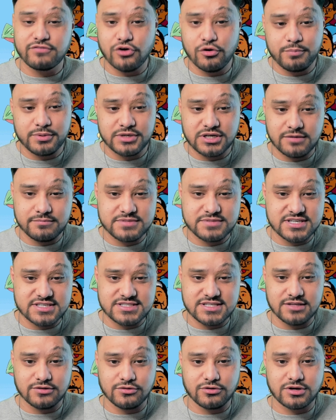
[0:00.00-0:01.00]
opened up
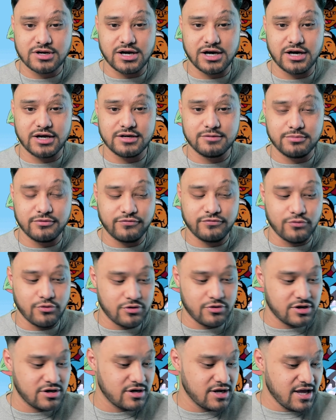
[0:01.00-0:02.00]
Disney Lorcana
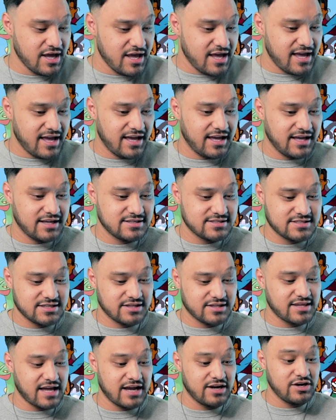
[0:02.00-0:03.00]
before, and
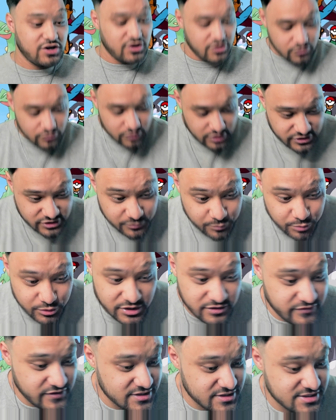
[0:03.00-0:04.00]
uh, I know in the
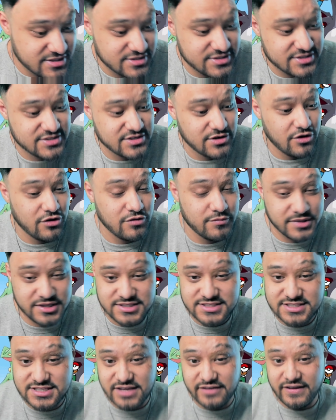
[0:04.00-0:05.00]
previous
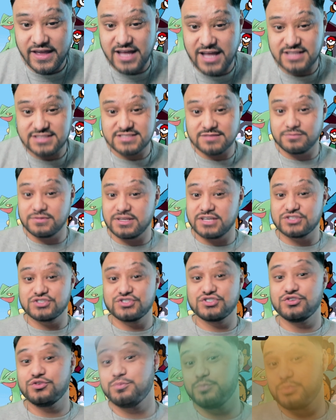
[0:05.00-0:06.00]
installments they had some like
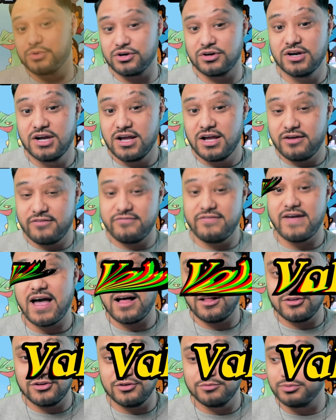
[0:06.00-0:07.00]
super
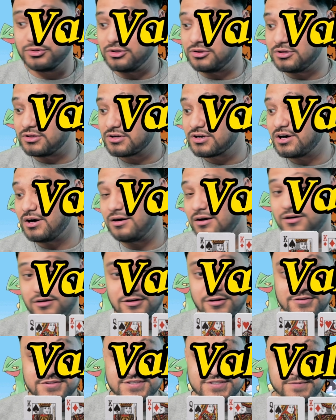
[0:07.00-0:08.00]
valuable
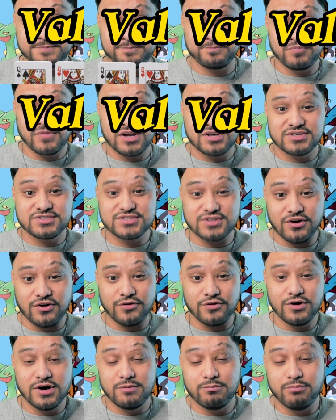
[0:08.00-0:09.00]
cards.
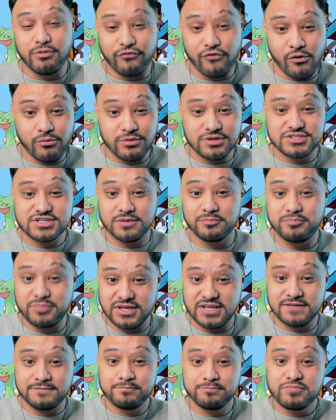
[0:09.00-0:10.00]
So before we jump
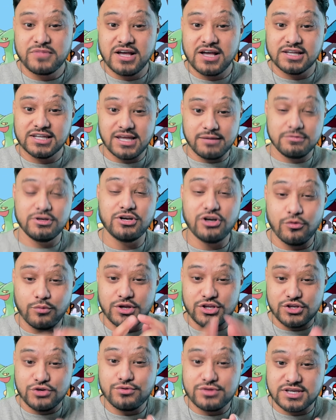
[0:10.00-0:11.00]
in, let me know what
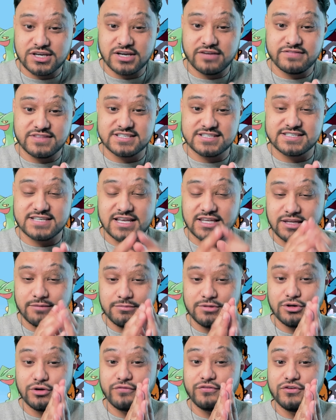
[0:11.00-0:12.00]
you think of the set. Let me
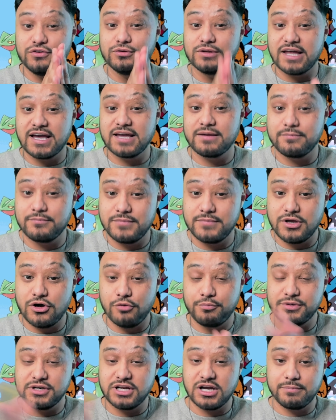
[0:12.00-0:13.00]
know if you like me
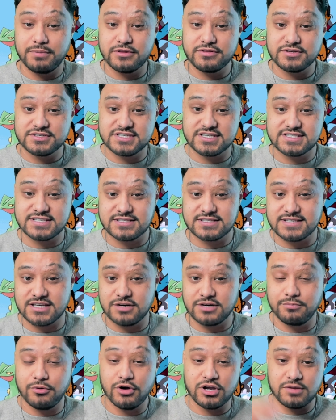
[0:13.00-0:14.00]
opening up other sets outside
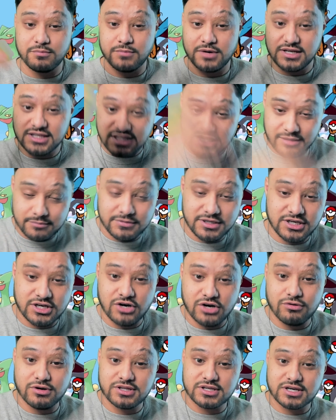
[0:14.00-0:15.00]
of Pokemon. Let me
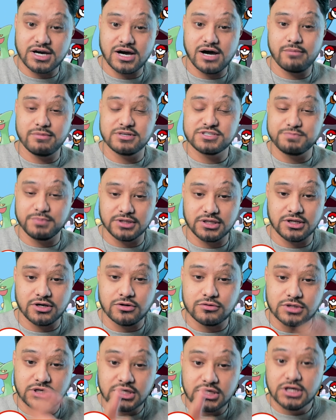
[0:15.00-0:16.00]
know in the comments
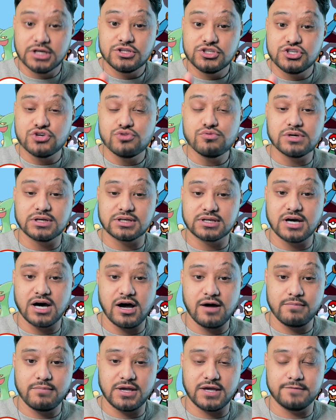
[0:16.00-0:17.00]
below. Do it.
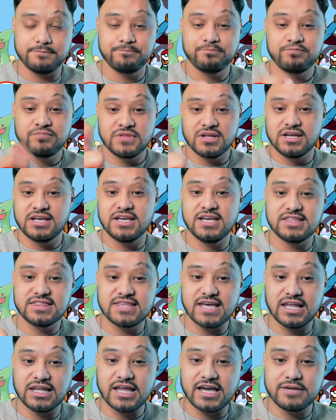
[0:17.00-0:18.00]
Comment. Hit
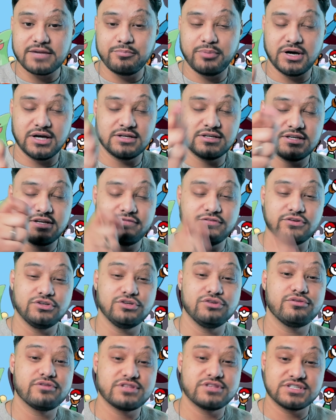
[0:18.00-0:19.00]
that like button. If you're
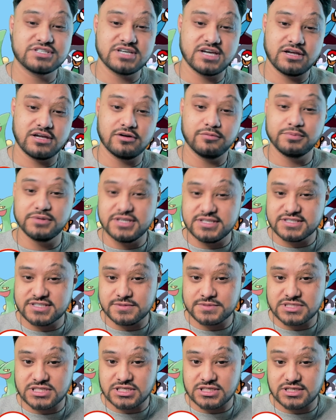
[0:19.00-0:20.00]
new to the channel, please
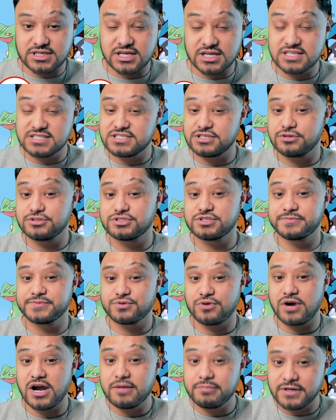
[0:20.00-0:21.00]
consider
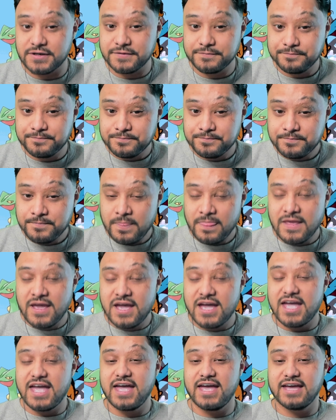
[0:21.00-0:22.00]
subscribing.
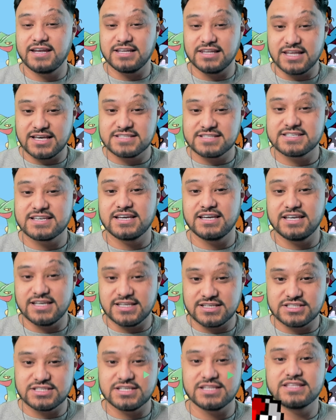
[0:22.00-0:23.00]
And let's get
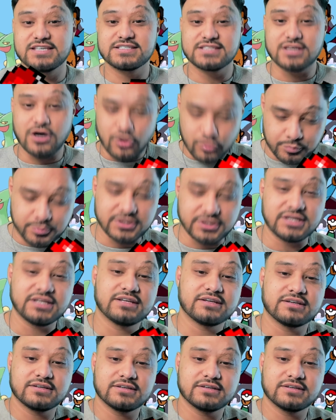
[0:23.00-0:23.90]
into this opening.